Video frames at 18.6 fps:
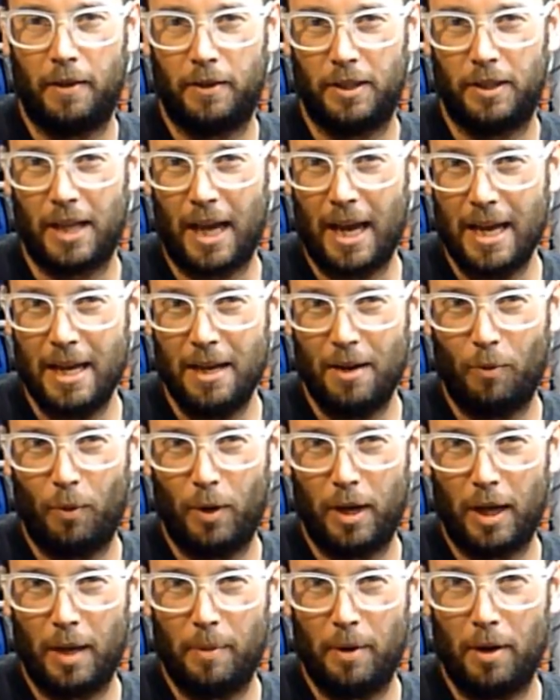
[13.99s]
Today
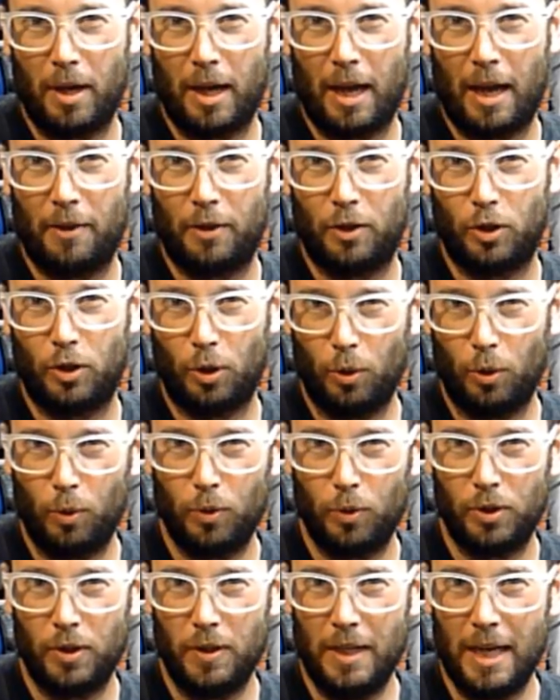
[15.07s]
we're going to be looking at the
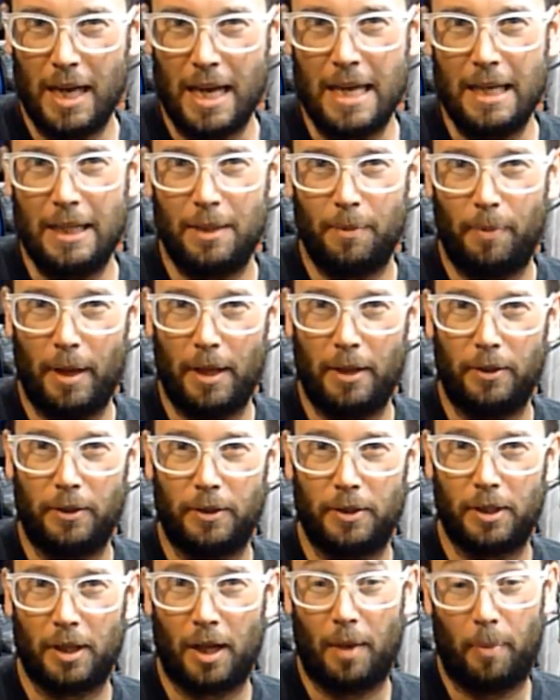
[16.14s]
tools you need to
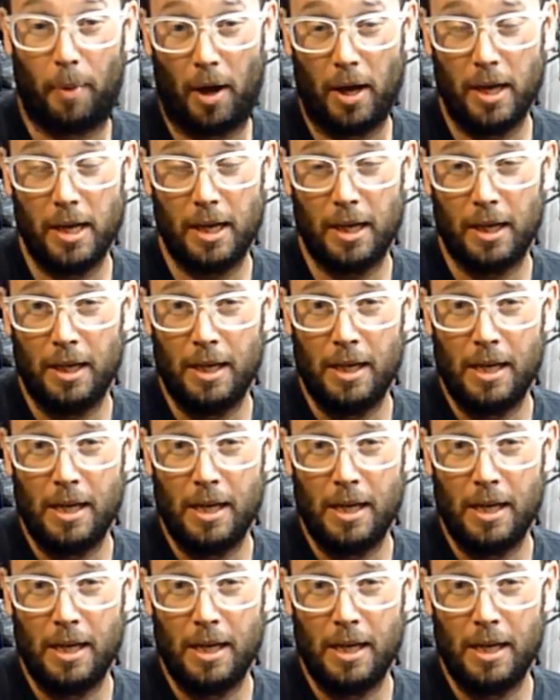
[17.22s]
build a bike